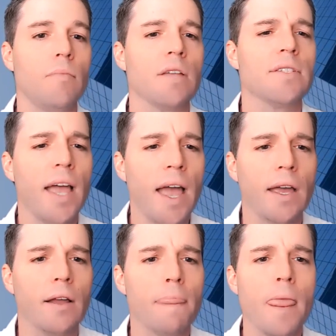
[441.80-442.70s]
Say,
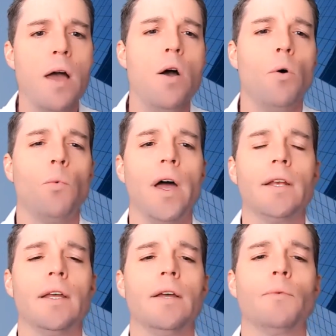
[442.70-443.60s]
hey,
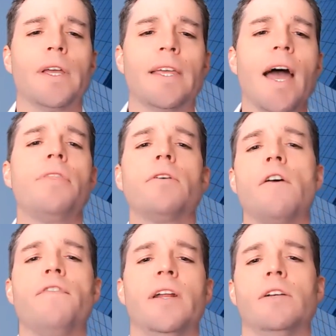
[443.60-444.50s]
when we gather
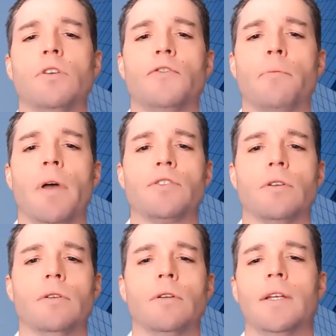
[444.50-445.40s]
our financial
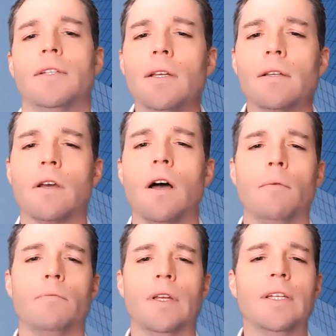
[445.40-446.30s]
information, it didn't
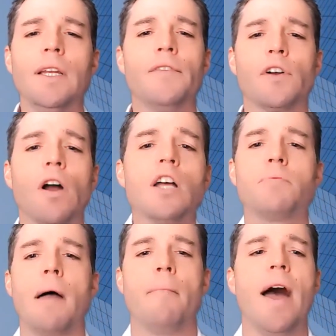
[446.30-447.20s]
even cross
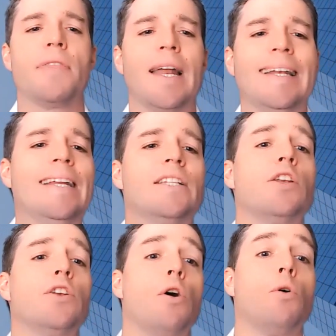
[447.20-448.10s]
my mind that I needed
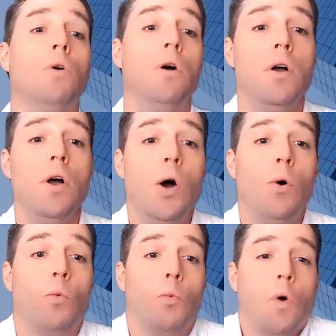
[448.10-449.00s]
to know
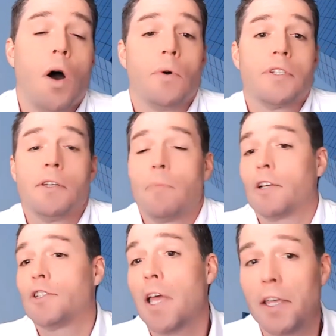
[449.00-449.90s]
what was in my
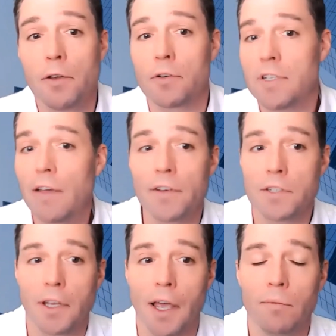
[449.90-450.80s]
checking or savings
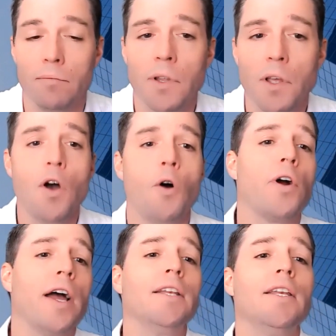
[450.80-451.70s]
account,
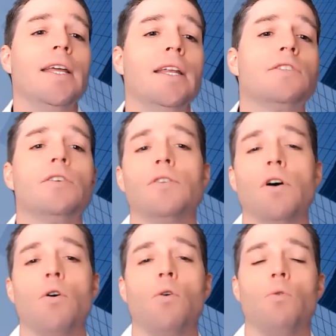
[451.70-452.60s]
or I needed to
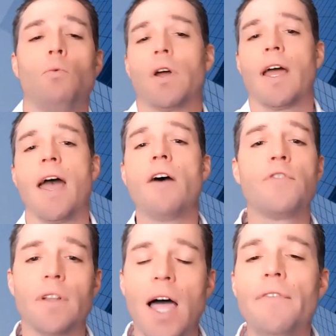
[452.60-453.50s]
know what I have
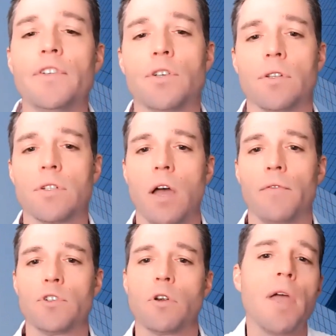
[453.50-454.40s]
for life insurance
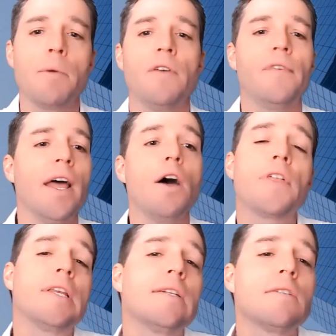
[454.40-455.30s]
coverage, or maybe even
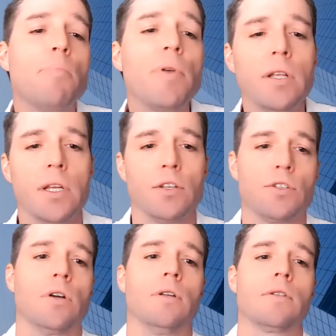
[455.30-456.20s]
health and disability
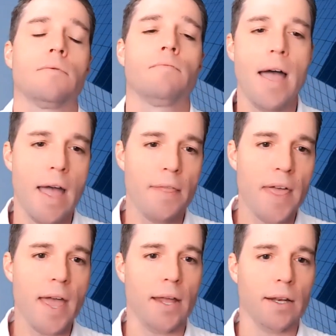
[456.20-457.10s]
insurance. And
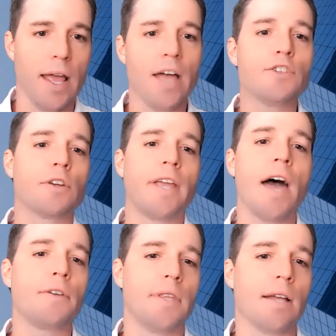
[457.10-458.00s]
then as you're
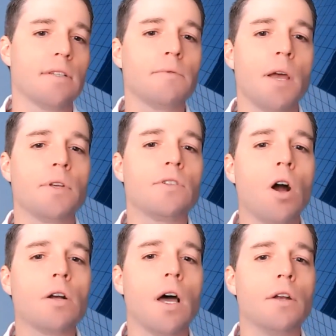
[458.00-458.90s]
gathering that, sometimes it's
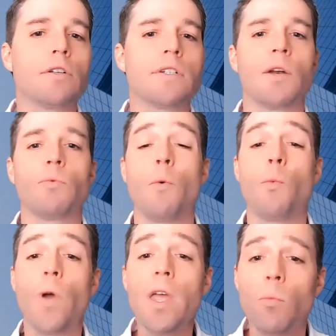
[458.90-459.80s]
hard to understand what
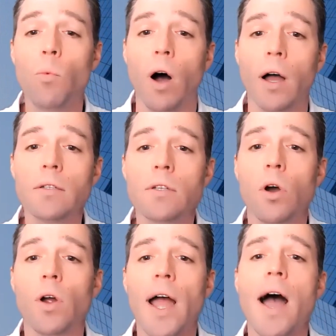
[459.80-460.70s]
we want
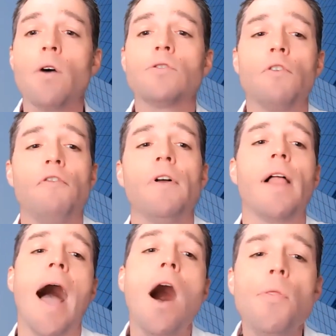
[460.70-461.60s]
or how to
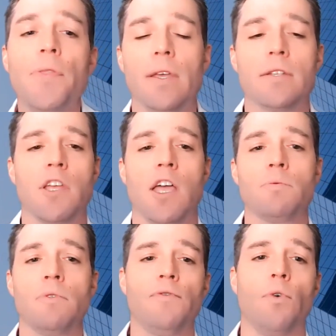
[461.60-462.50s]
fill out the
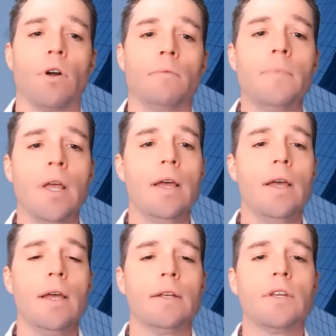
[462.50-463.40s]
assessment form
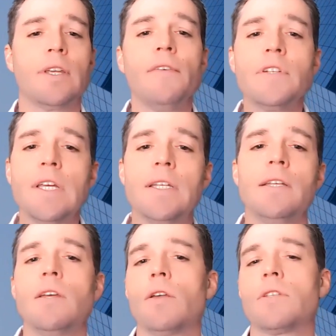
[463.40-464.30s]
to give us the
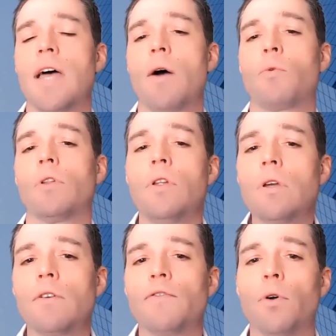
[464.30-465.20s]
details that we're
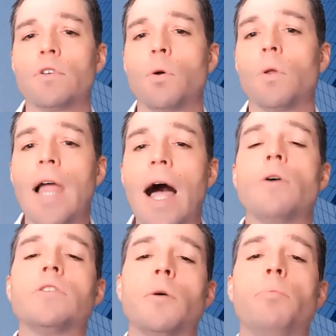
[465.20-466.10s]
looking for to allow
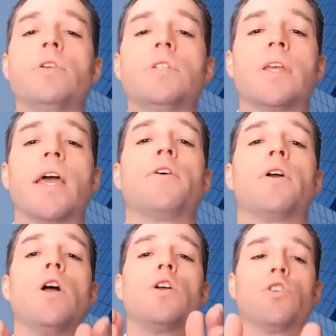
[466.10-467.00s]
us to put
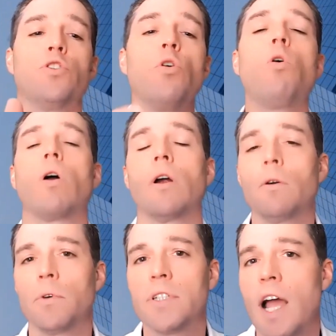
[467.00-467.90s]
together
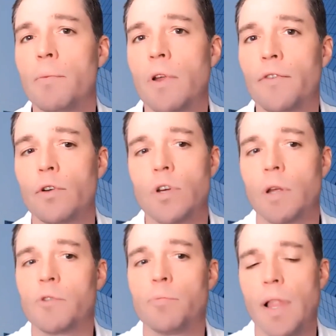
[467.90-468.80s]
your retirement of your
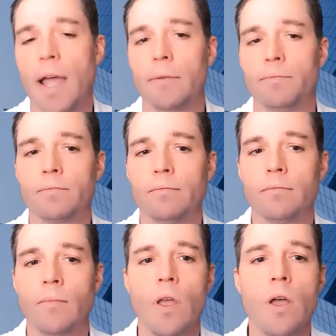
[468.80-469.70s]
dreams plan.
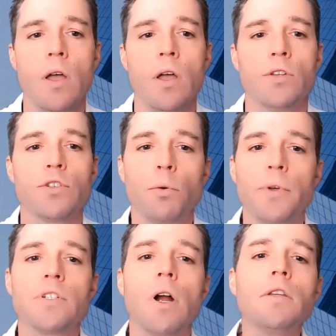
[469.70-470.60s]
So when
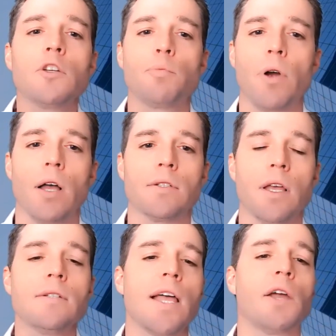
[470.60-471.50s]
we start this
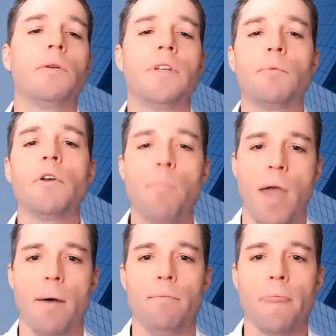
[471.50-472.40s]
process, like we did with
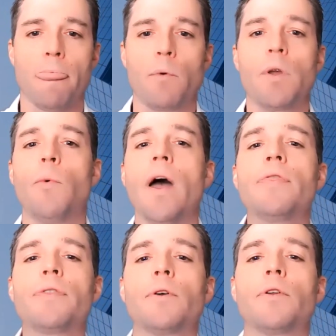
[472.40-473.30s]
Pam, we
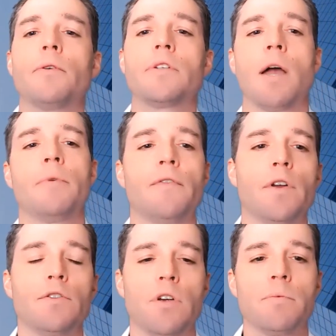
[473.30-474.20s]
went through the retirement of
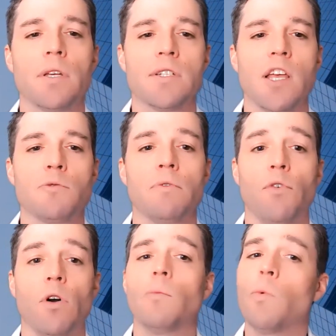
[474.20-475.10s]
your dreams assessment
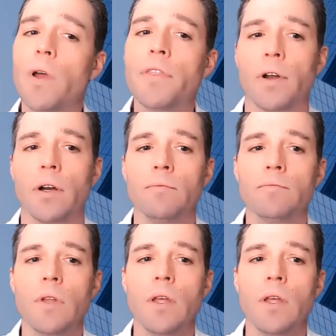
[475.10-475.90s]
form with her.